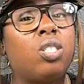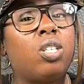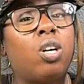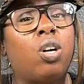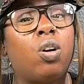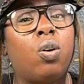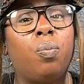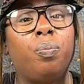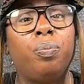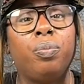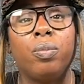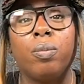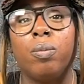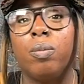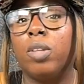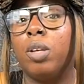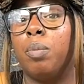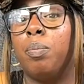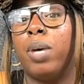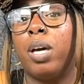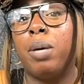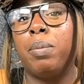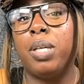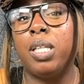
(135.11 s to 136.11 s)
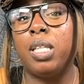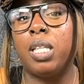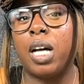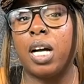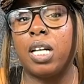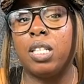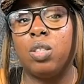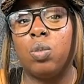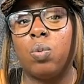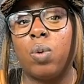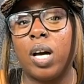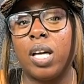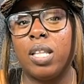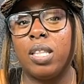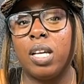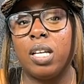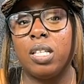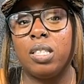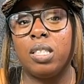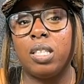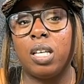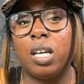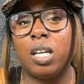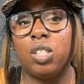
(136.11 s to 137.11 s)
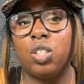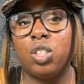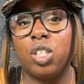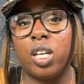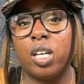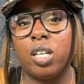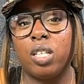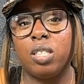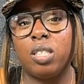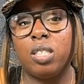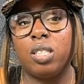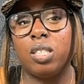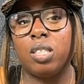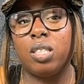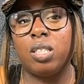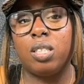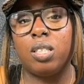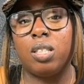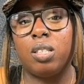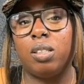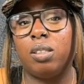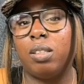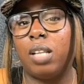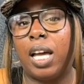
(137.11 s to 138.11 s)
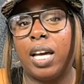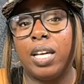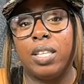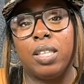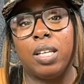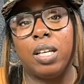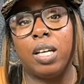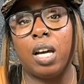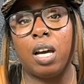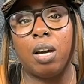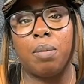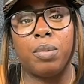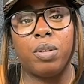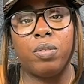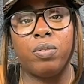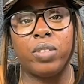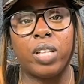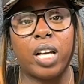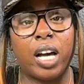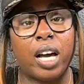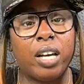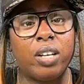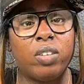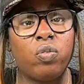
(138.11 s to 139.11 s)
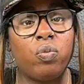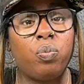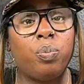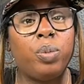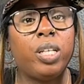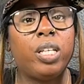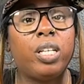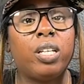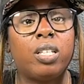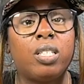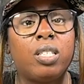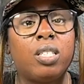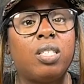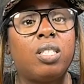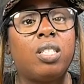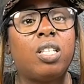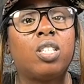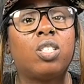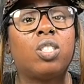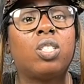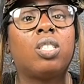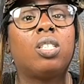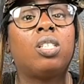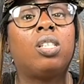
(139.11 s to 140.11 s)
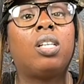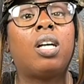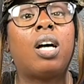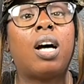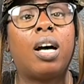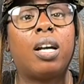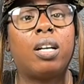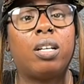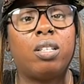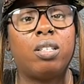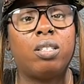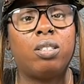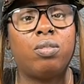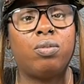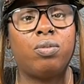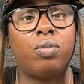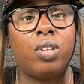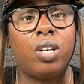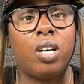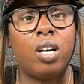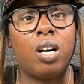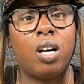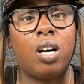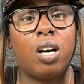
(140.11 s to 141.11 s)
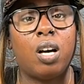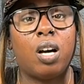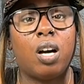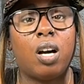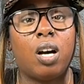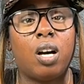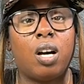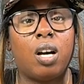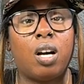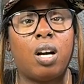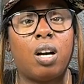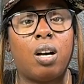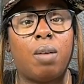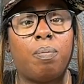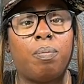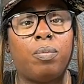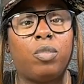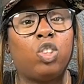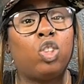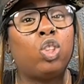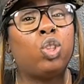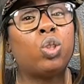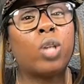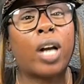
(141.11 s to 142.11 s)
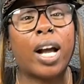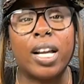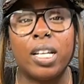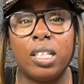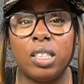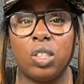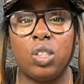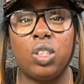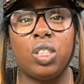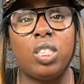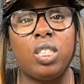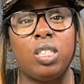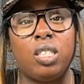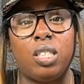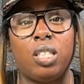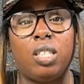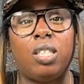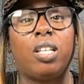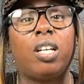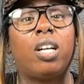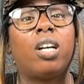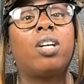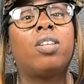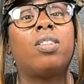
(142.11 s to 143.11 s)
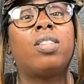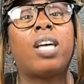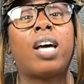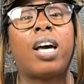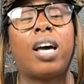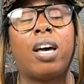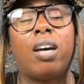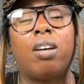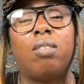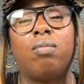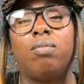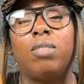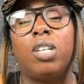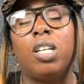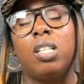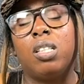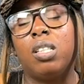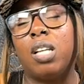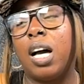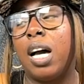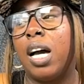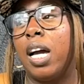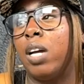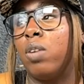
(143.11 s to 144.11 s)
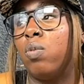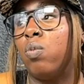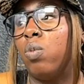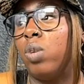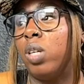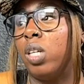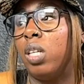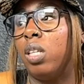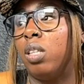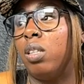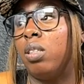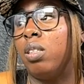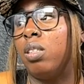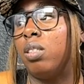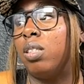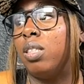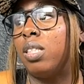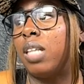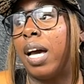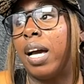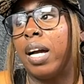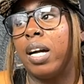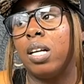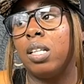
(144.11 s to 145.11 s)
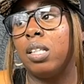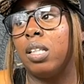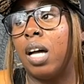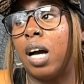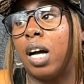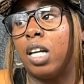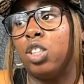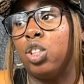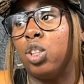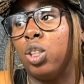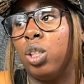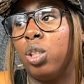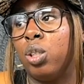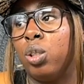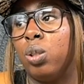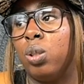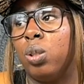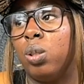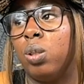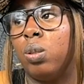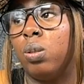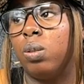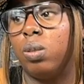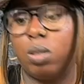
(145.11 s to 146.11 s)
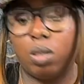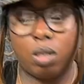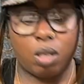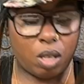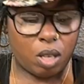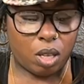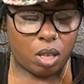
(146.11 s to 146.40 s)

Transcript: So maybe that's why they say chess is like the game of life, because there's a lot of strategies in there that align with psychological